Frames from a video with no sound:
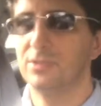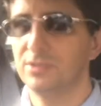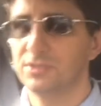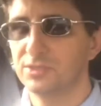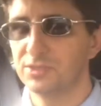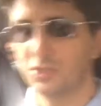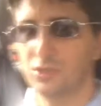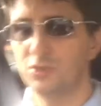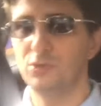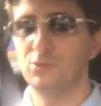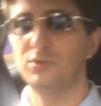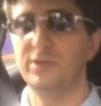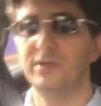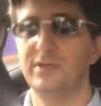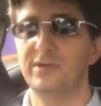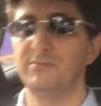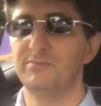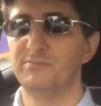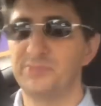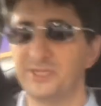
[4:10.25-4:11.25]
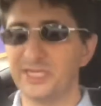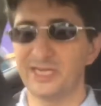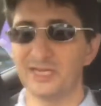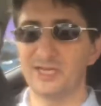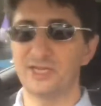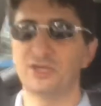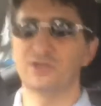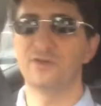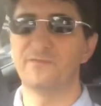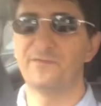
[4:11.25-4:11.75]
So
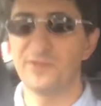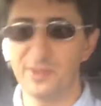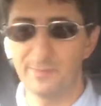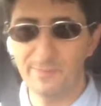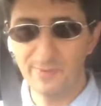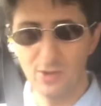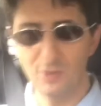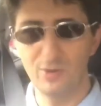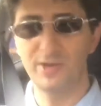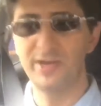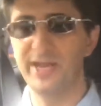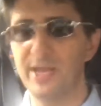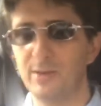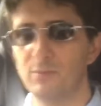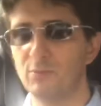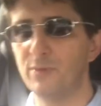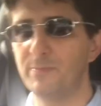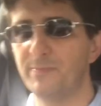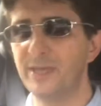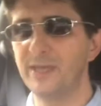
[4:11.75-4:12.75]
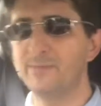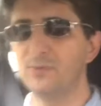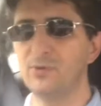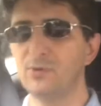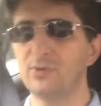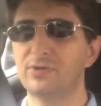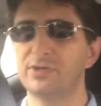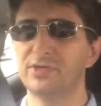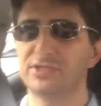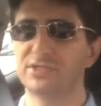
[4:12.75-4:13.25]
particularly good for the Polar network
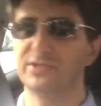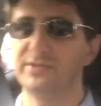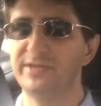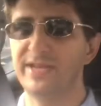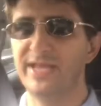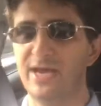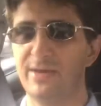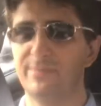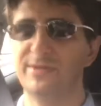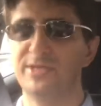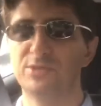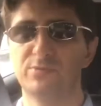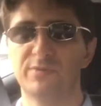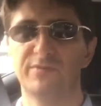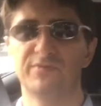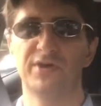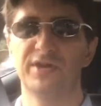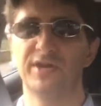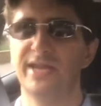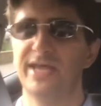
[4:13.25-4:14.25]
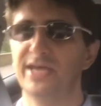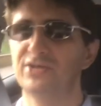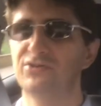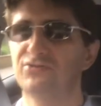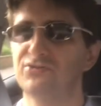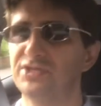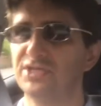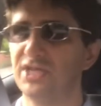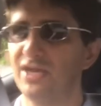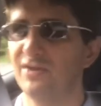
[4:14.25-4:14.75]
people, because it now means we've got an
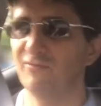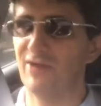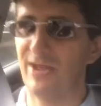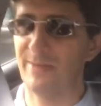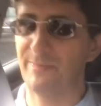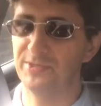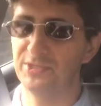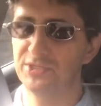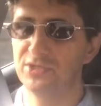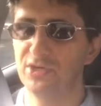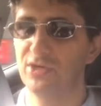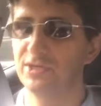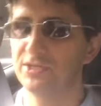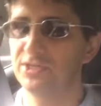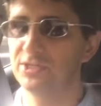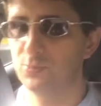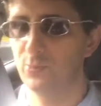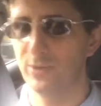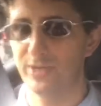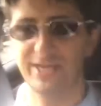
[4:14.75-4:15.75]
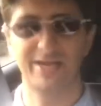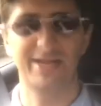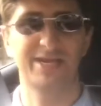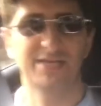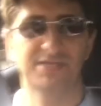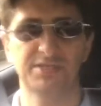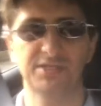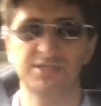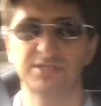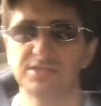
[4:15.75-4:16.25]
extra set of rapid chargers we can
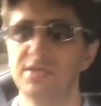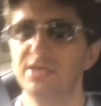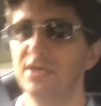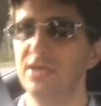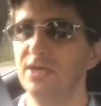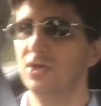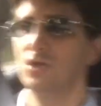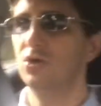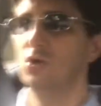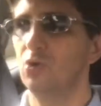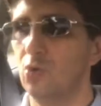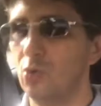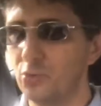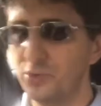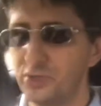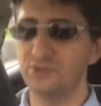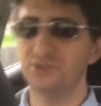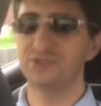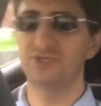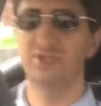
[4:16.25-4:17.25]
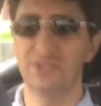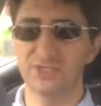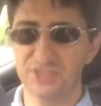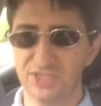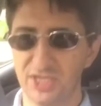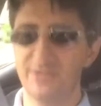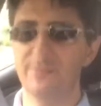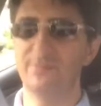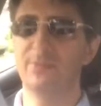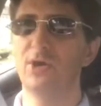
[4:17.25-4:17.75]
access, all using the
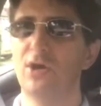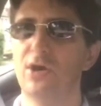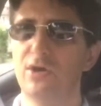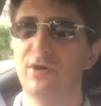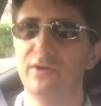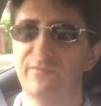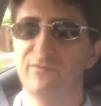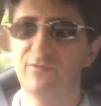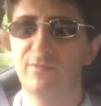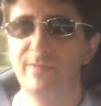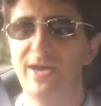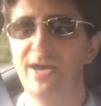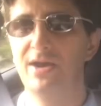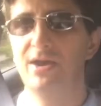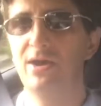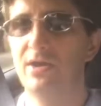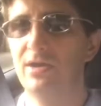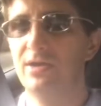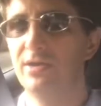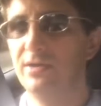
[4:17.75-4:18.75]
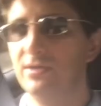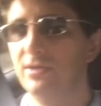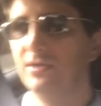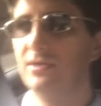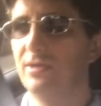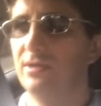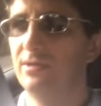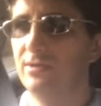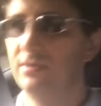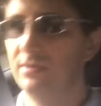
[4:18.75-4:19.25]
same card from our
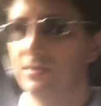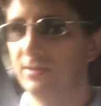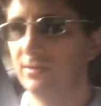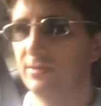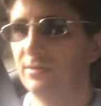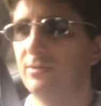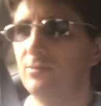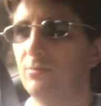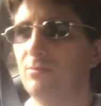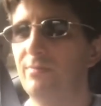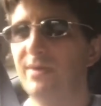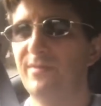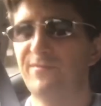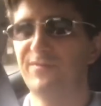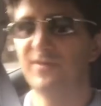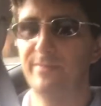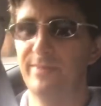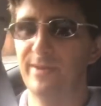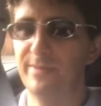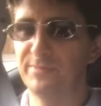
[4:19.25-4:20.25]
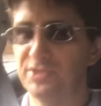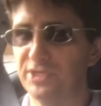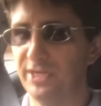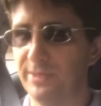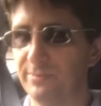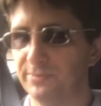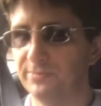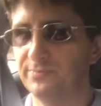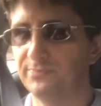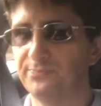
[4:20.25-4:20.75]
monthly
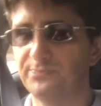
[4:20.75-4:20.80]
membership.